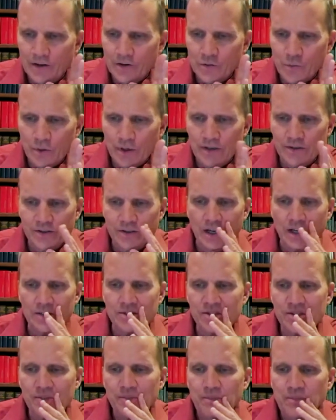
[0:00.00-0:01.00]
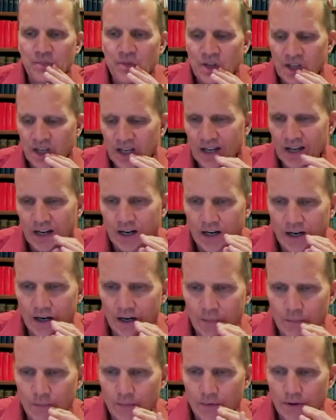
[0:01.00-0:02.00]
Here's what it says.
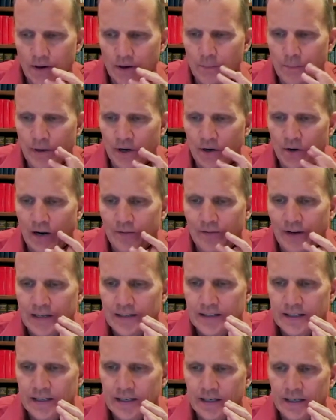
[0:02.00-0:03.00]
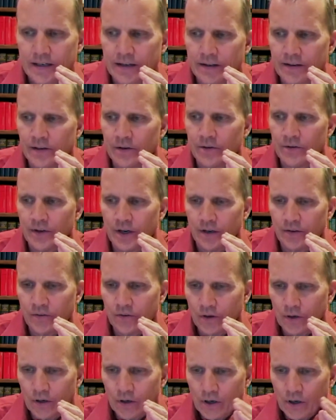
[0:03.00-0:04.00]
Um, um, paragraph eighteen in the
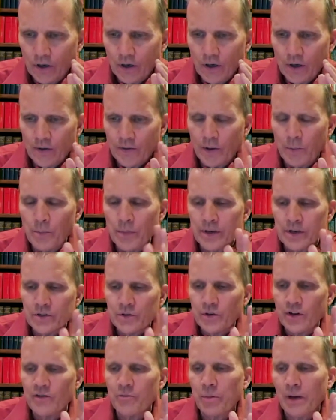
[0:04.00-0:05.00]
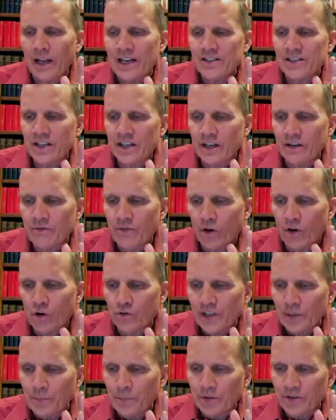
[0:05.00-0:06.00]
introduction. The ministry of blessing
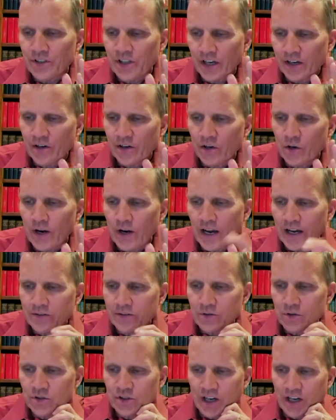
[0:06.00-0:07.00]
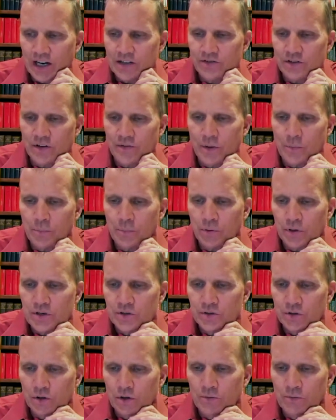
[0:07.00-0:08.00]
involves a particular exercise of the
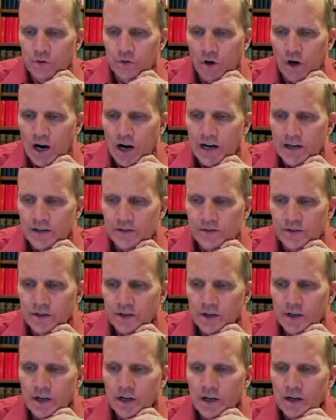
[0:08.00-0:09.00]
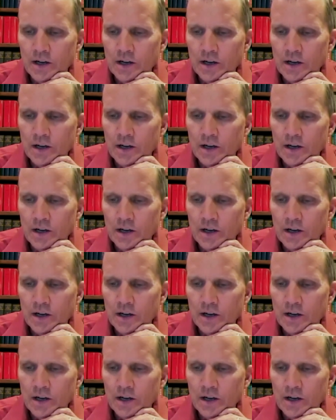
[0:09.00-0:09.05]
priesthood of Christ.